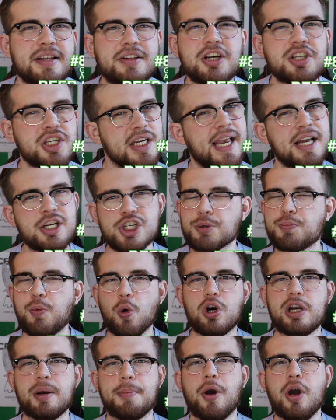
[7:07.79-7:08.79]
it doesn't get
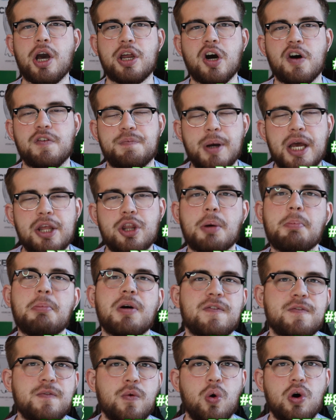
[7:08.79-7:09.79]
spoke about enough, but at
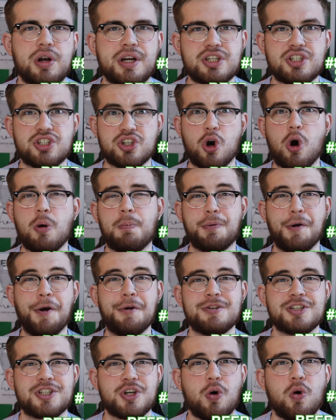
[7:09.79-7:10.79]
number 4 it's Scott
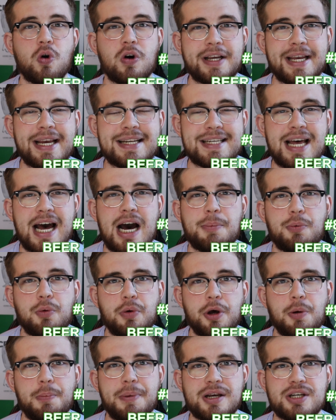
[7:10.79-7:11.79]
Brown's goal against
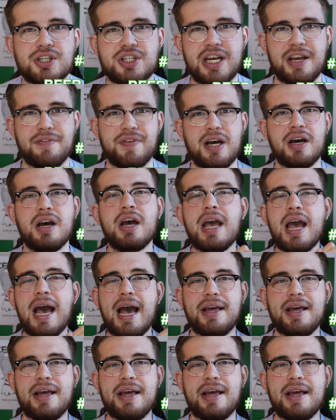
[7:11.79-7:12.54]
Hapoel Beersheba